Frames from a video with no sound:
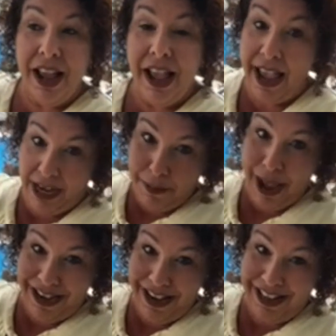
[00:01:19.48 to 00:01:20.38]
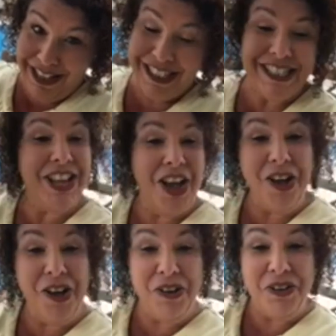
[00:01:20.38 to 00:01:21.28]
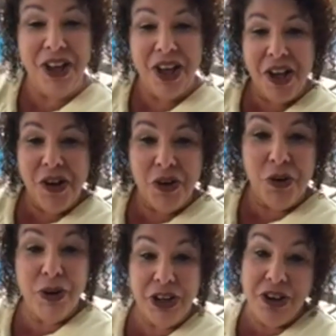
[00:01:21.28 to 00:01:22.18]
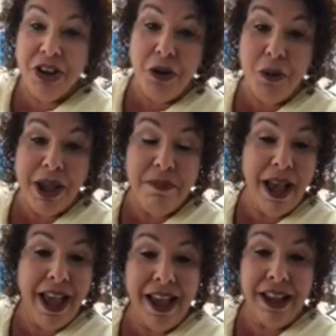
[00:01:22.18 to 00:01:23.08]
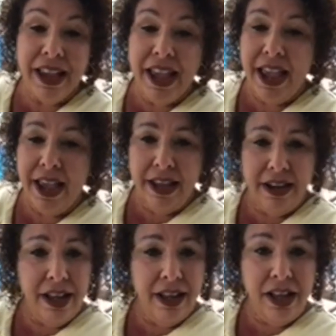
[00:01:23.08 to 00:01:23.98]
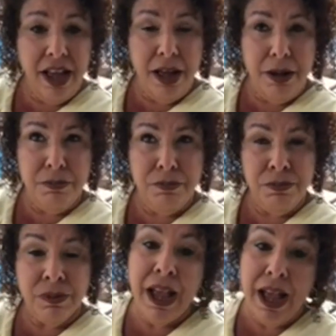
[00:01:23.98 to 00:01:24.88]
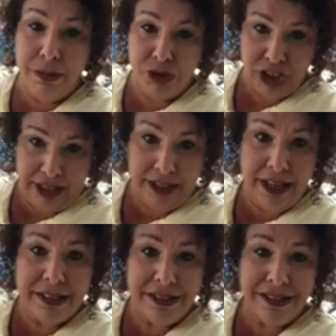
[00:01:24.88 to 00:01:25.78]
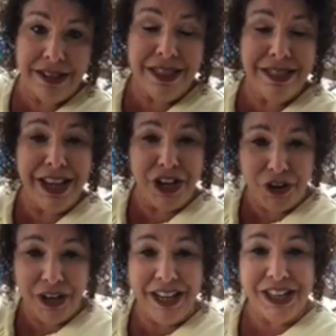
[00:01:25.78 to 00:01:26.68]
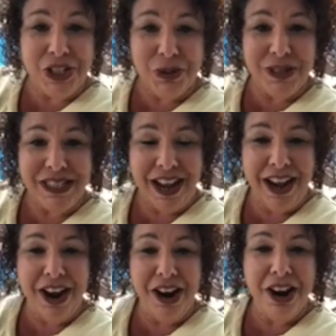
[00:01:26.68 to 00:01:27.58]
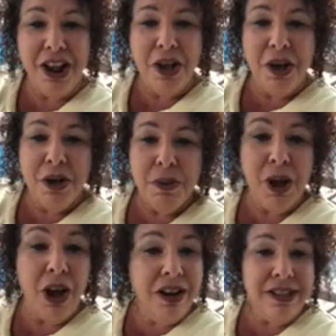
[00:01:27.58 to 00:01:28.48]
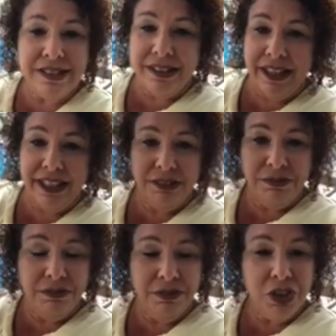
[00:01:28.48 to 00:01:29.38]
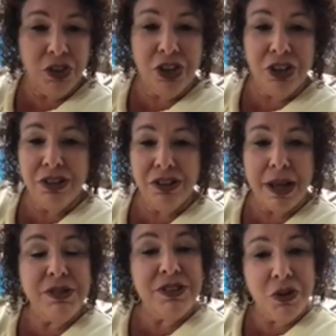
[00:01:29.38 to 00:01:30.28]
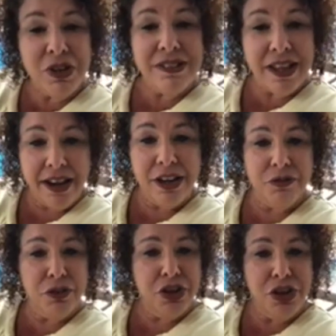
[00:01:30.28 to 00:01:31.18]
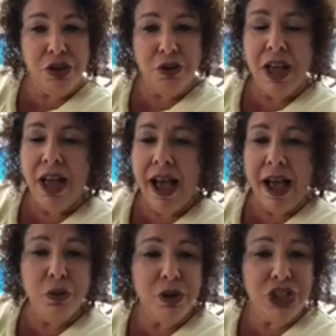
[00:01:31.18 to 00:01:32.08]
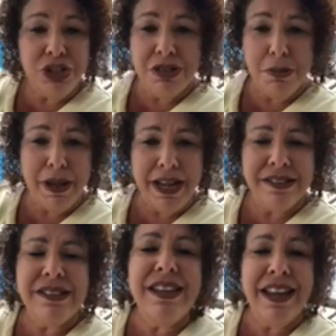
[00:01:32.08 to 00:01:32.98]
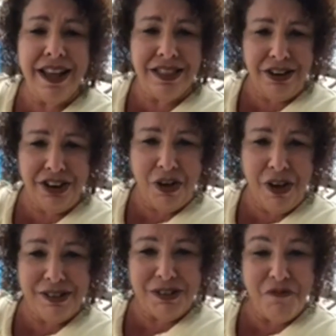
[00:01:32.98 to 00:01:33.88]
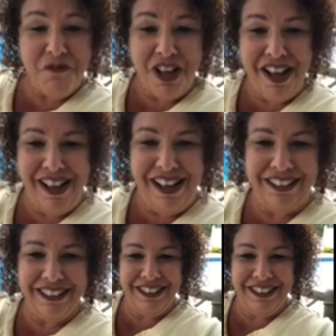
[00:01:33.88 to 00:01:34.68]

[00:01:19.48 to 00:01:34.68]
And I made it. So we do go way back, and um, I'm jealous that you're getting to retire. But honestly, girl, I'm so excited for you. I wish you the best. Get out there and go have some fun.